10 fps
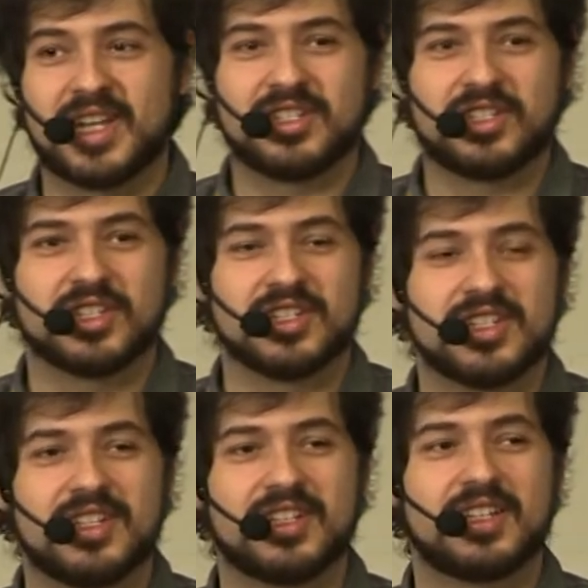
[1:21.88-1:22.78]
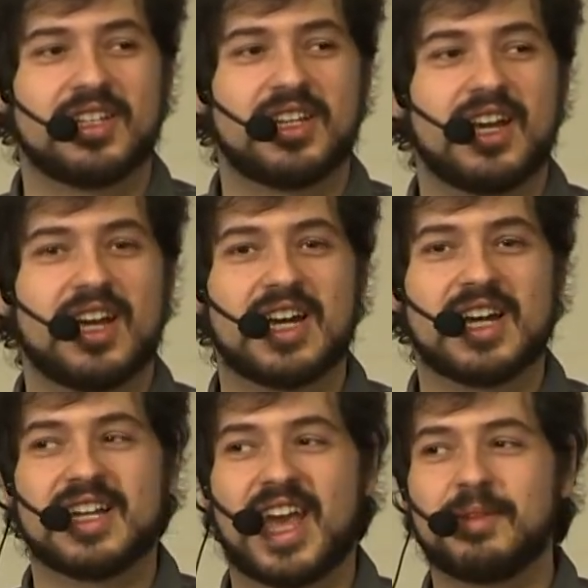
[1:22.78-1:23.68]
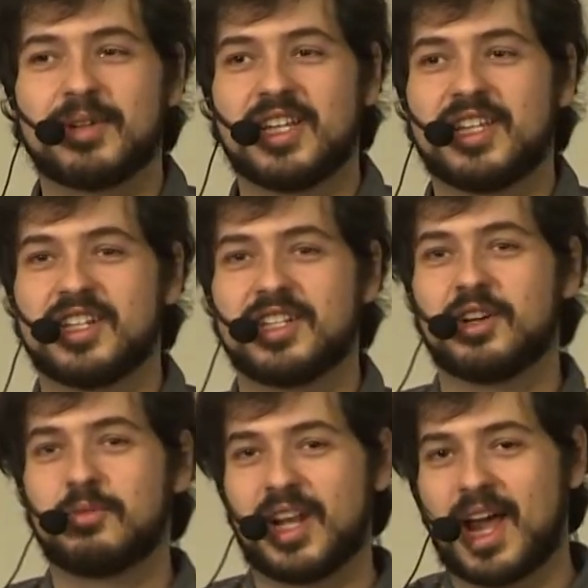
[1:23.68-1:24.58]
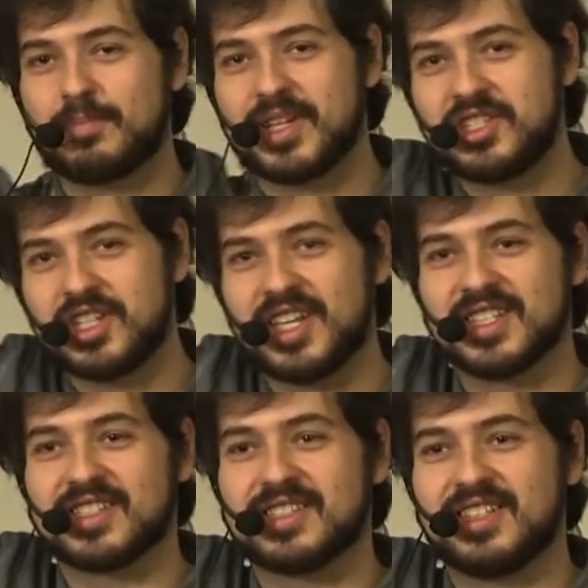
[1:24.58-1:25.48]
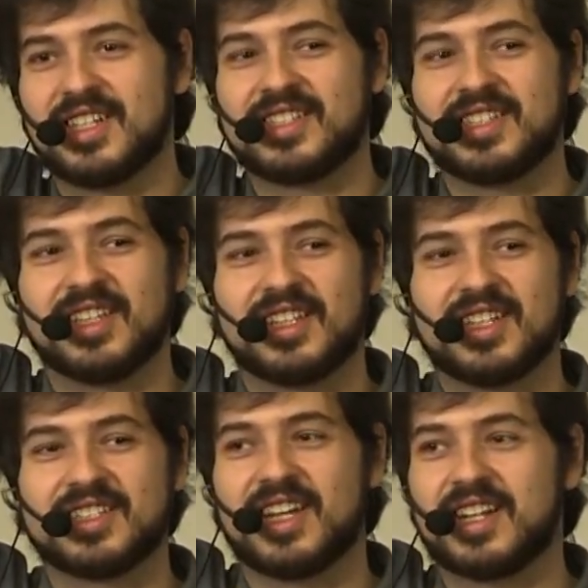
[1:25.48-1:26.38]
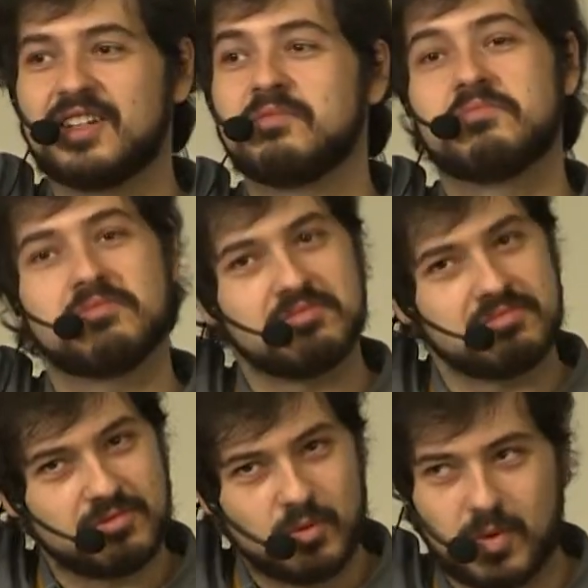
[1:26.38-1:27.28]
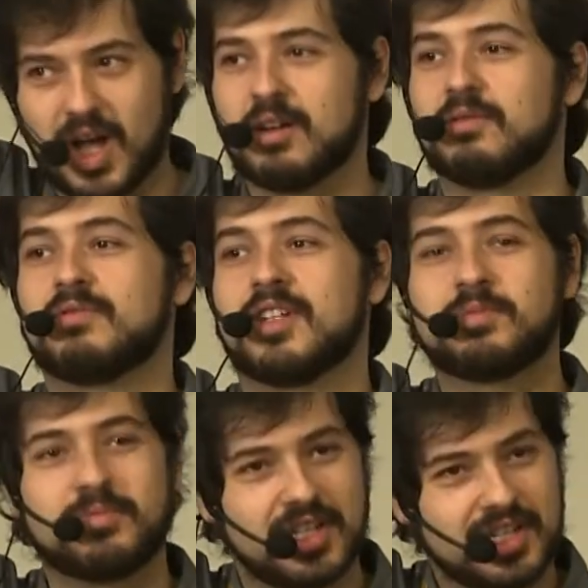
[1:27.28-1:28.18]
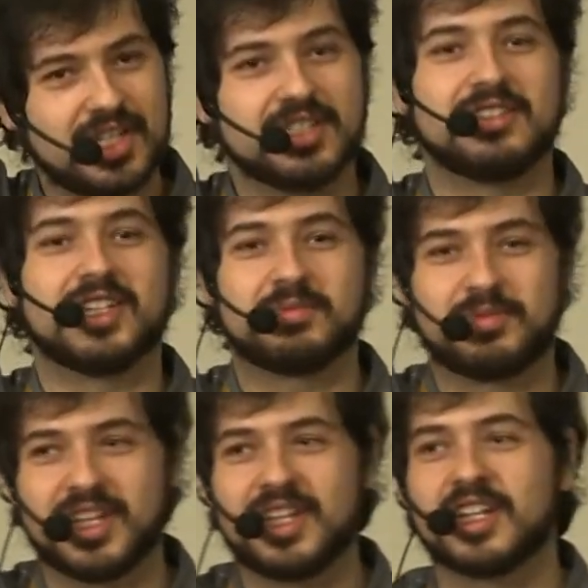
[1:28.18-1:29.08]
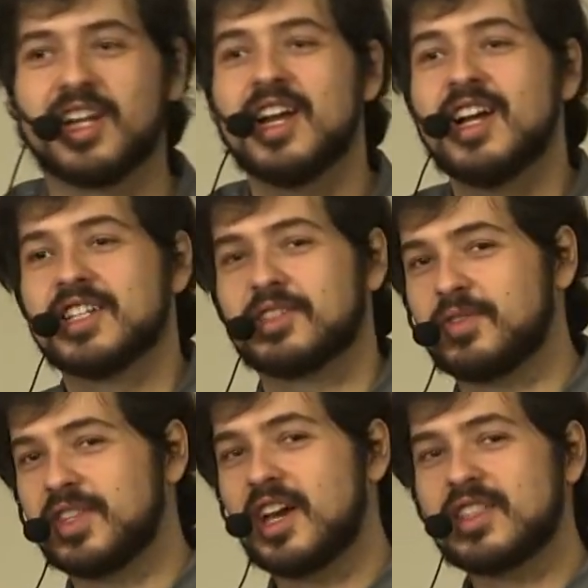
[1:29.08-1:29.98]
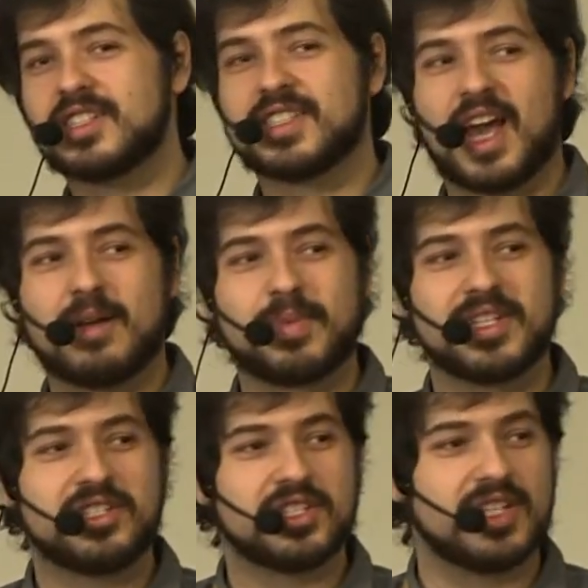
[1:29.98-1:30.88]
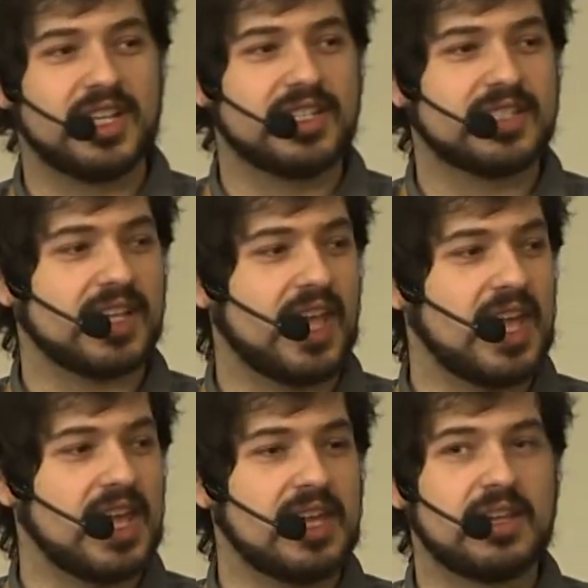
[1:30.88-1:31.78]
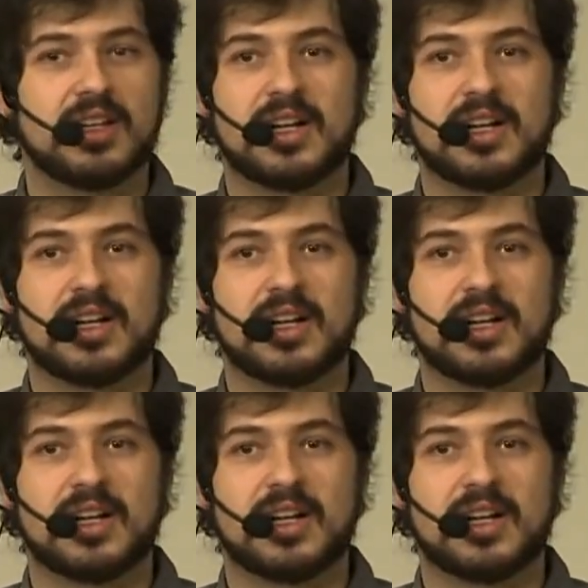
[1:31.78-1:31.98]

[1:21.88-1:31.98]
Engine. Anybody here know what App Engine is? Let's see. Let's get a... Wow, that's pretty good. That's pretty good. So for the others, App Engine is a